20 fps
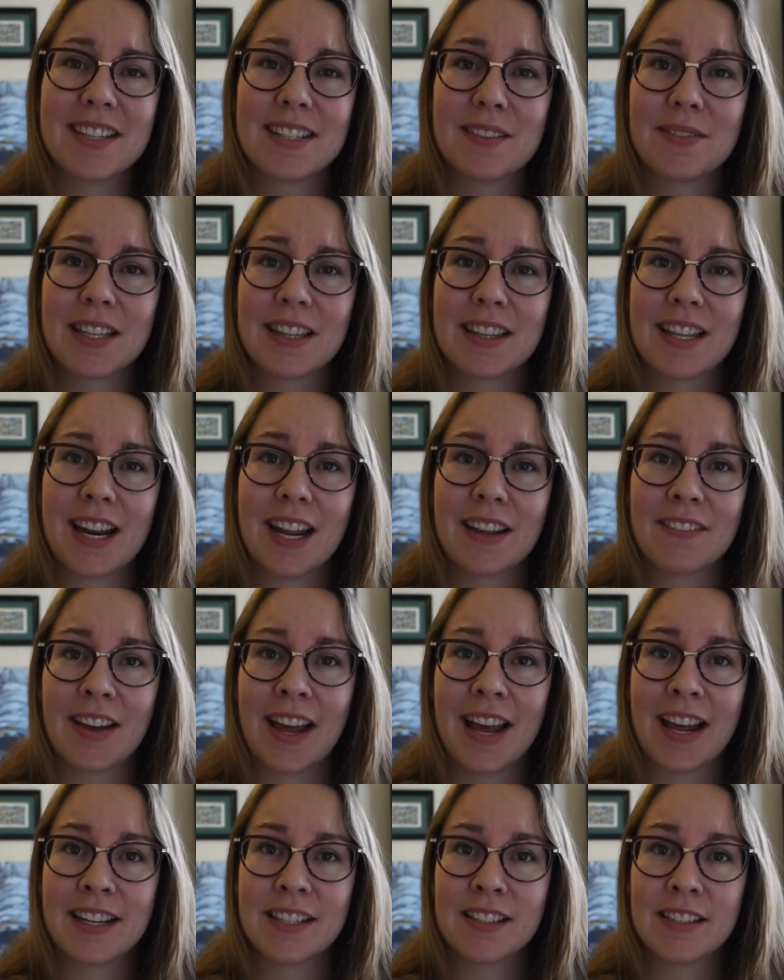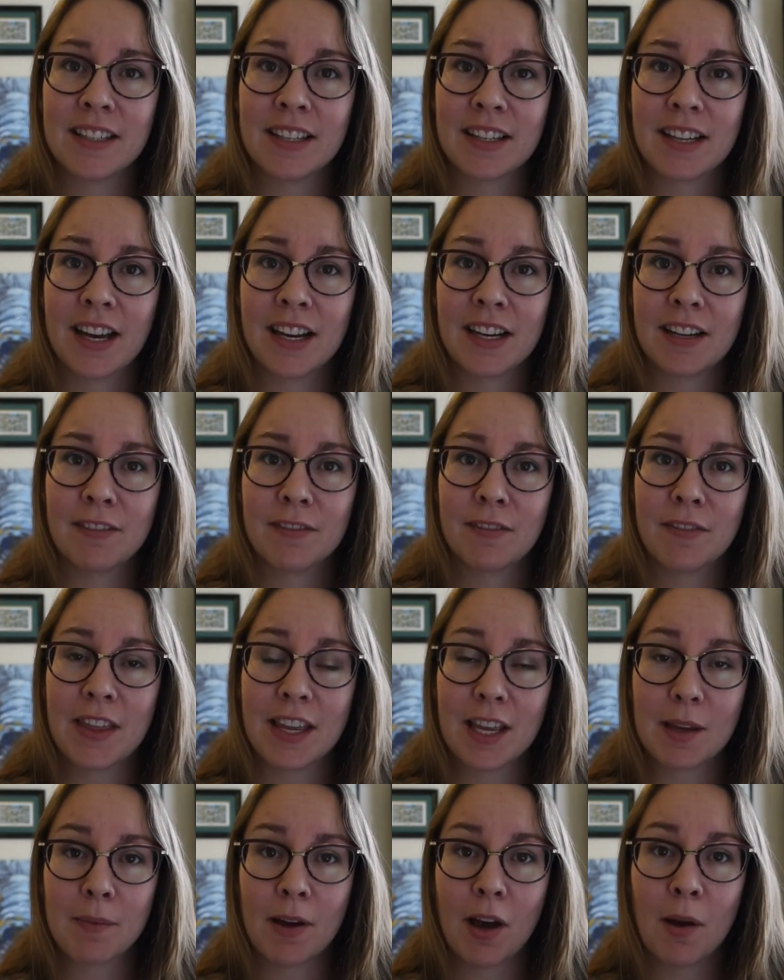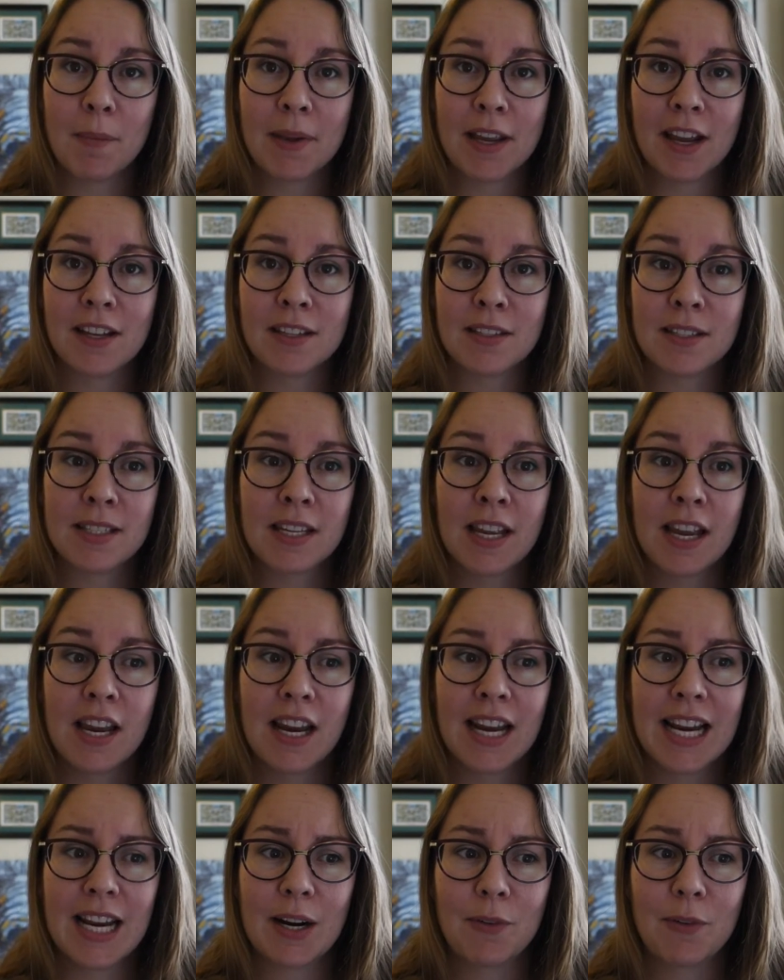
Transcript: That's something that I've had to kind of think about, because